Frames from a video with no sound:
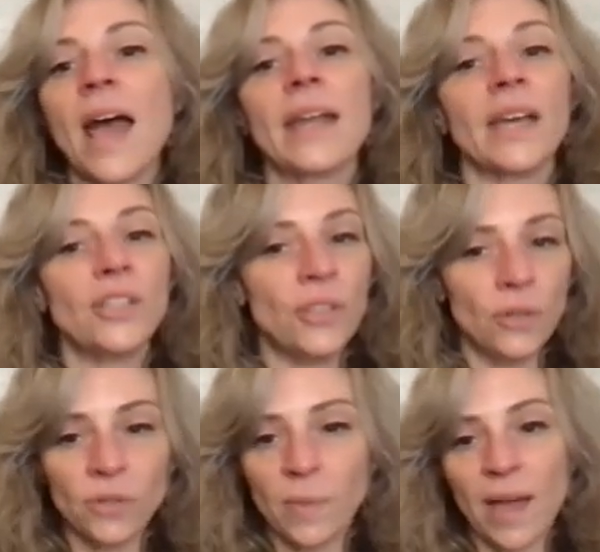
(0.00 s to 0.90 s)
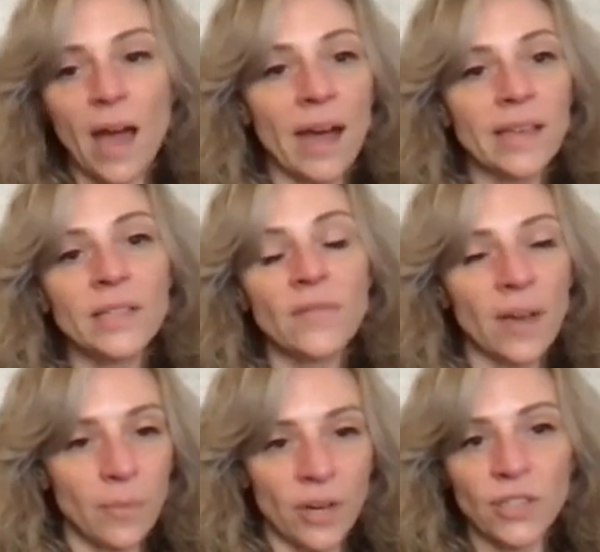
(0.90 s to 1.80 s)
and I choose my highest
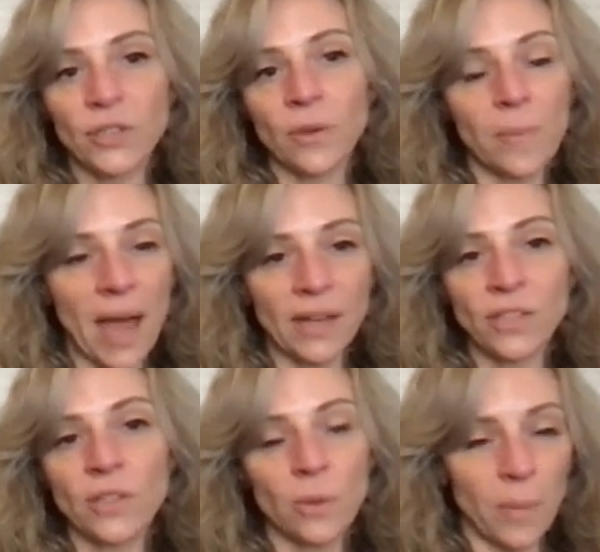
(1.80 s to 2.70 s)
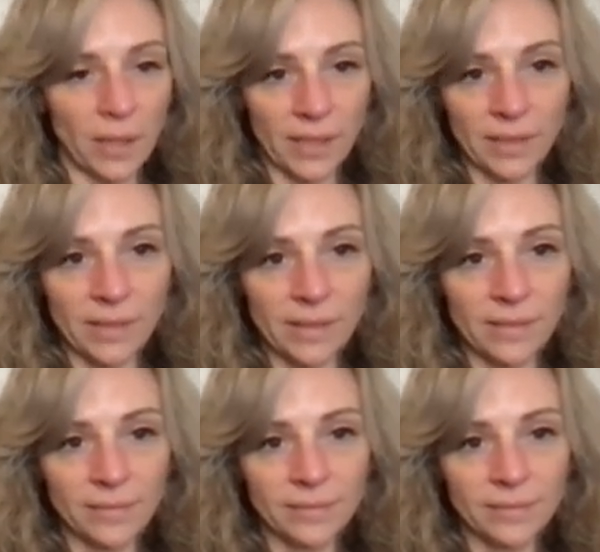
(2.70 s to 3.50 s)
vibrational match to abundance.